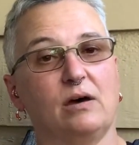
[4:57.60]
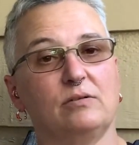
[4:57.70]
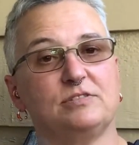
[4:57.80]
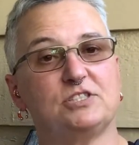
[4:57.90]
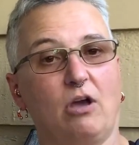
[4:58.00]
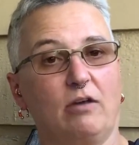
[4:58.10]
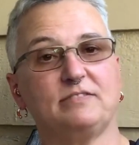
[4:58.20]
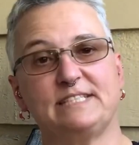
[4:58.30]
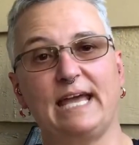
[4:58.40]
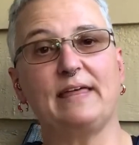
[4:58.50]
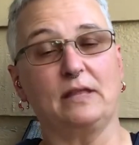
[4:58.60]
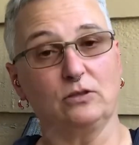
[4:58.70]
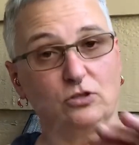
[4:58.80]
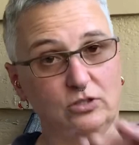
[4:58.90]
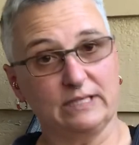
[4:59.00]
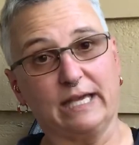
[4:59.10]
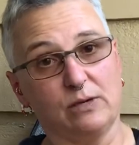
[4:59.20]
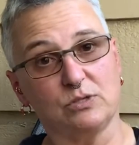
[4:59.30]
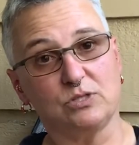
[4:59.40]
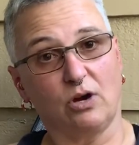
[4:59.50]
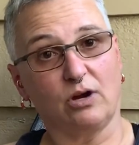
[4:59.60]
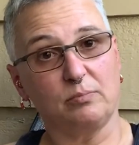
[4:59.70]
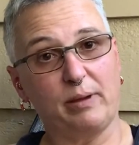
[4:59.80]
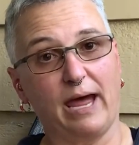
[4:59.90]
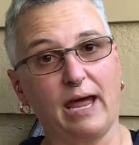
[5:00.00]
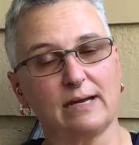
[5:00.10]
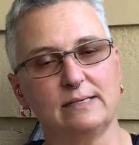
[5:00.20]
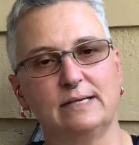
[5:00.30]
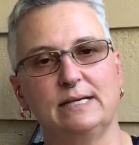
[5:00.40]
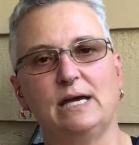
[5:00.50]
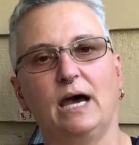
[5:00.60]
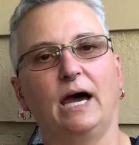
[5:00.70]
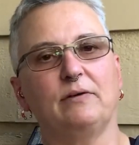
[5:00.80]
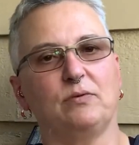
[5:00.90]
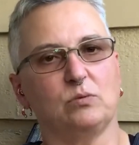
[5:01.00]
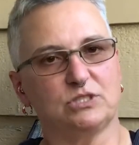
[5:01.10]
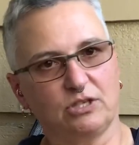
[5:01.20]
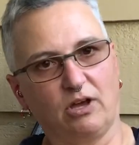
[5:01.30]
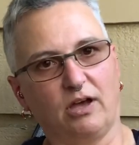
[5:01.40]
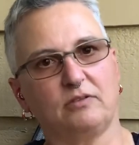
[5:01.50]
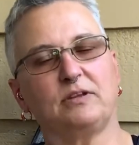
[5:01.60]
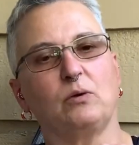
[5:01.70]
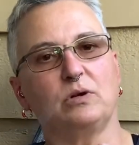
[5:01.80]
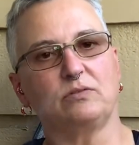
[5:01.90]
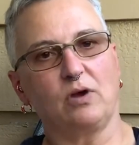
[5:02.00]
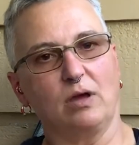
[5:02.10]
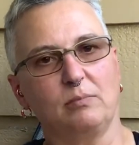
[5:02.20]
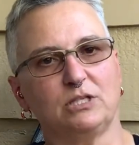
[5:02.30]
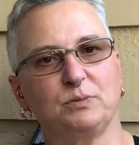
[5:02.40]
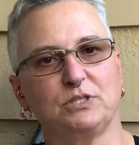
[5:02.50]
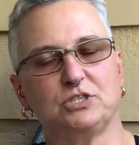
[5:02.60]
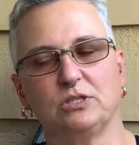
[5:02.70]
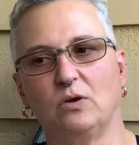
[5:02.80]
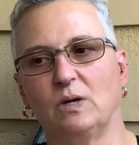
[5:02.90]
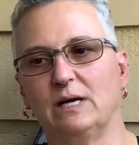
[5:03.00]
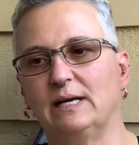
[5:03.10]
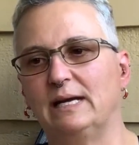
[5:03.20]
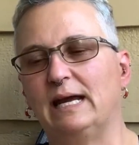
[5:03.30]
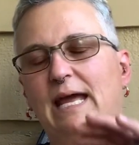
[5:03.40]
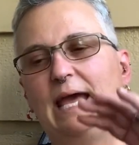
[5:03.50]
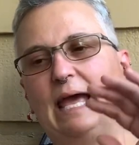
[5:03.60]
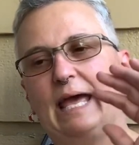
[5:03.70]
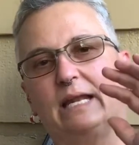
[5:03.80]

soft sand that looked like it was hard packed. If it was soft, I would have gone much, much slower. And I'll